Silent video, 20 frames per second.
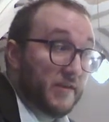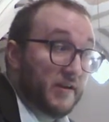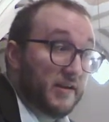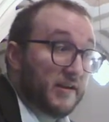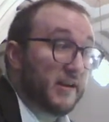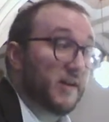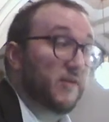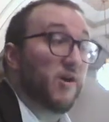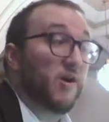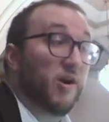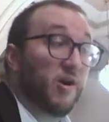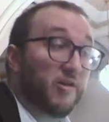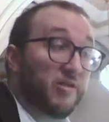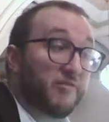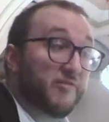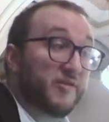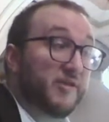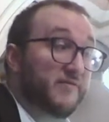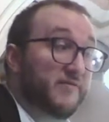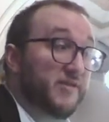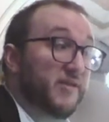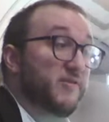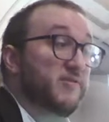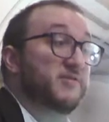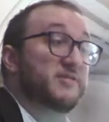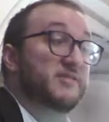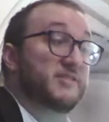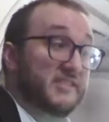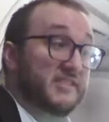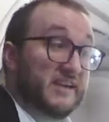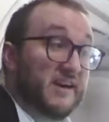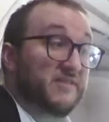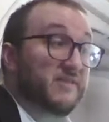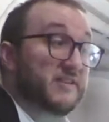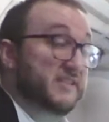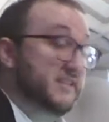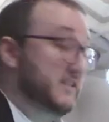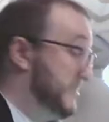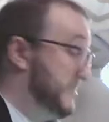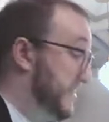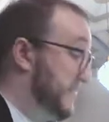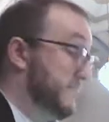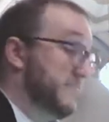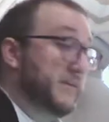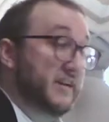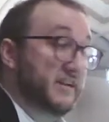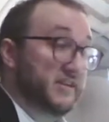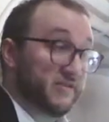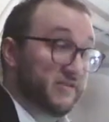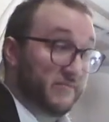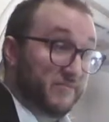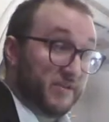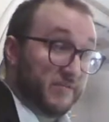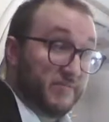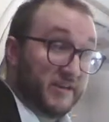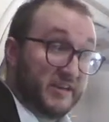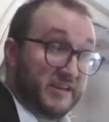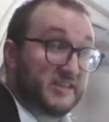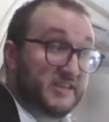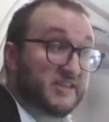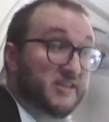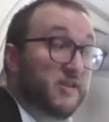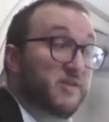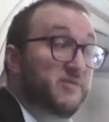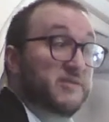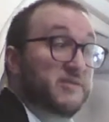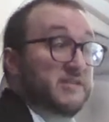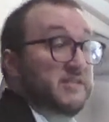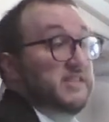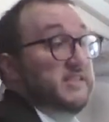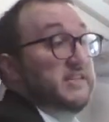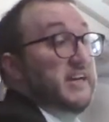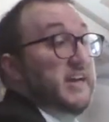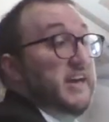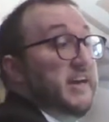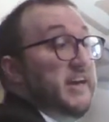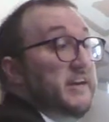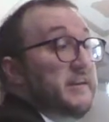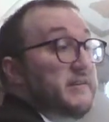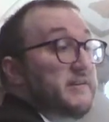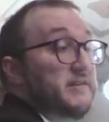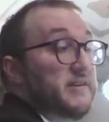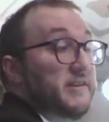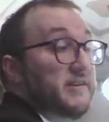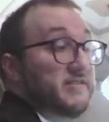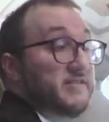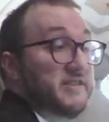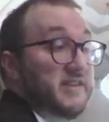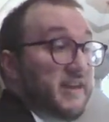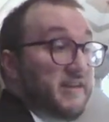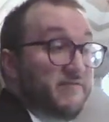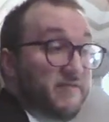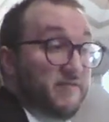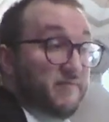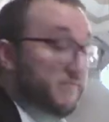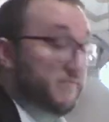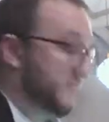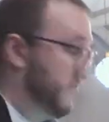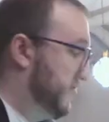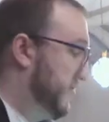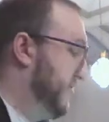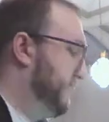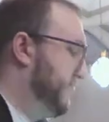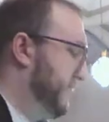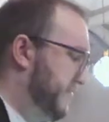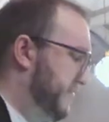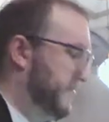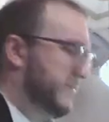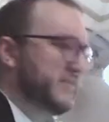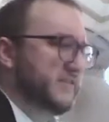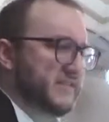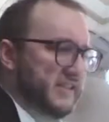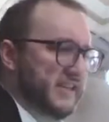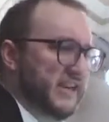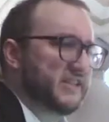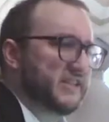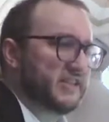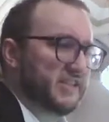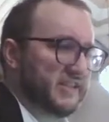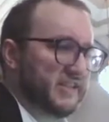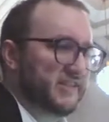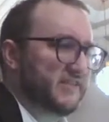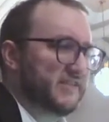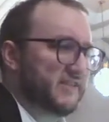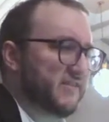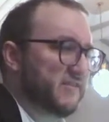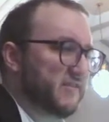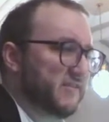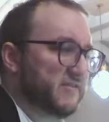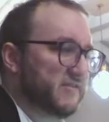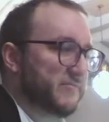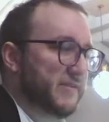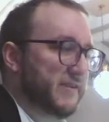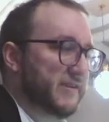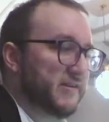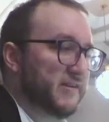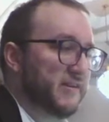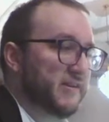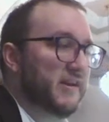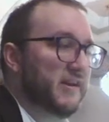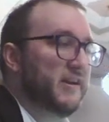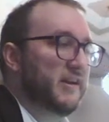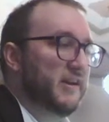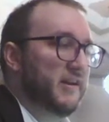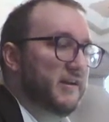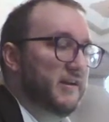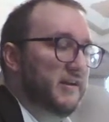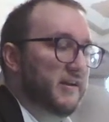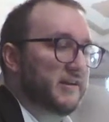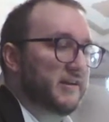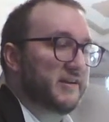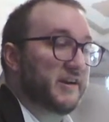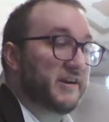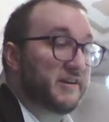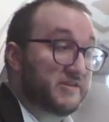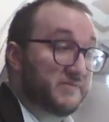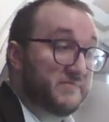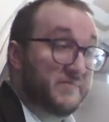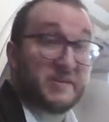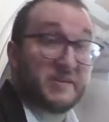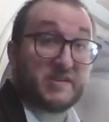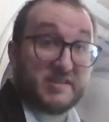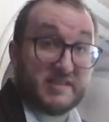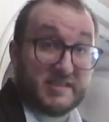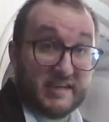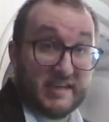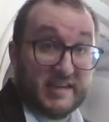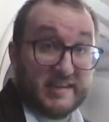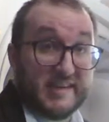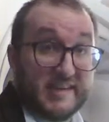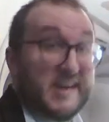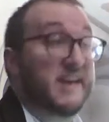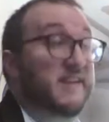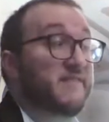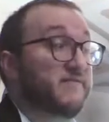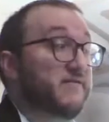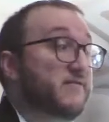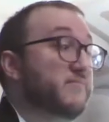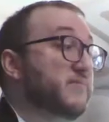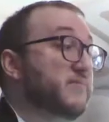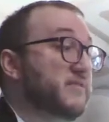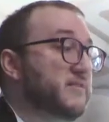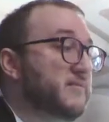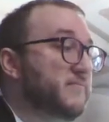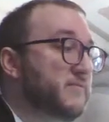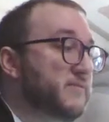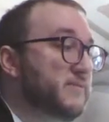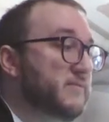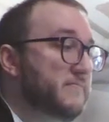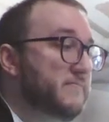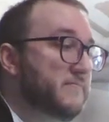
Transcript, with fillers: Now, all three of those sound at the same pitch. So I'm gonna play this low C again. Here's the eight foot, well, I'll play middle C actually, it'll sound a little better here's middle C on the eight foot principal.